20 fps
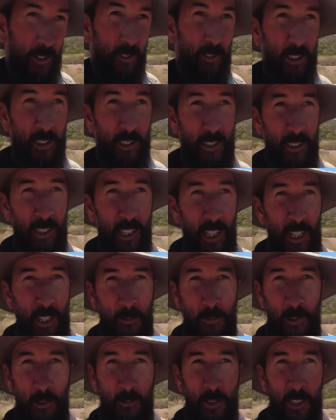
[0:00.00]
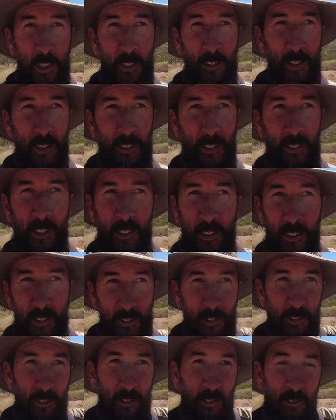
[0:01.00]
Chrissy came with me, so she's
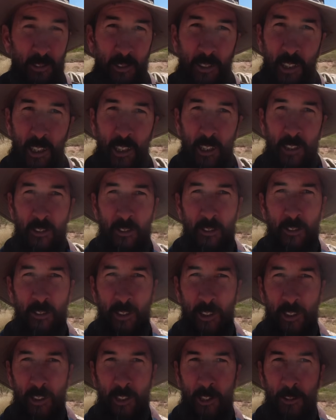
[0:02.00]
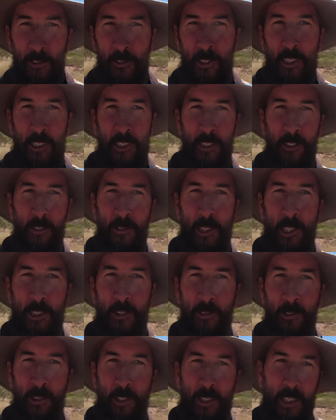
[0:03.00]
gonna, there's a creek that
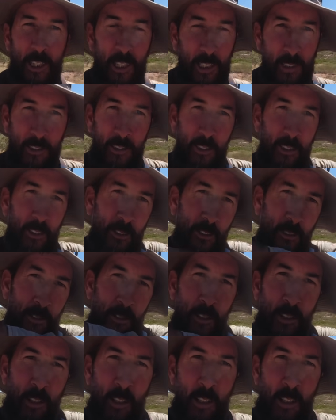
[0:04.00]
runs right next to